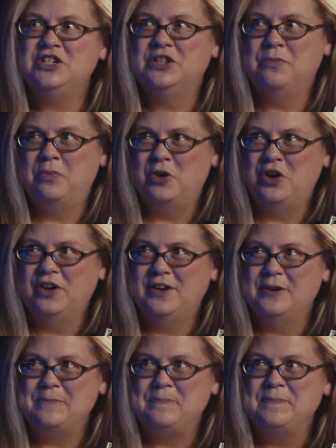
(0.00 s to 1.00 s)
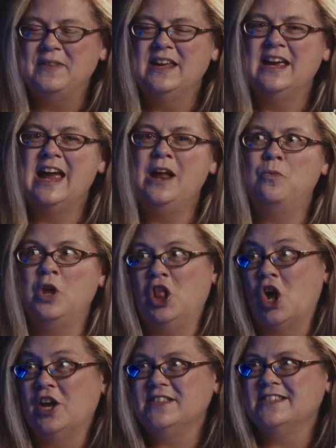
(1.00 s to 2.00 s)
the book and we
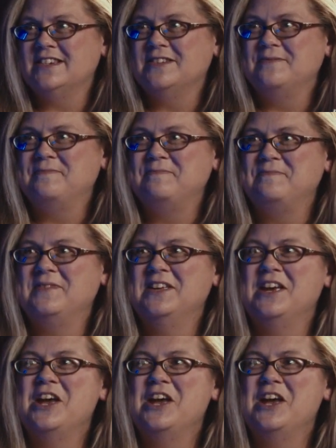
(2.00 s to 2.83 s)
lost. Mm.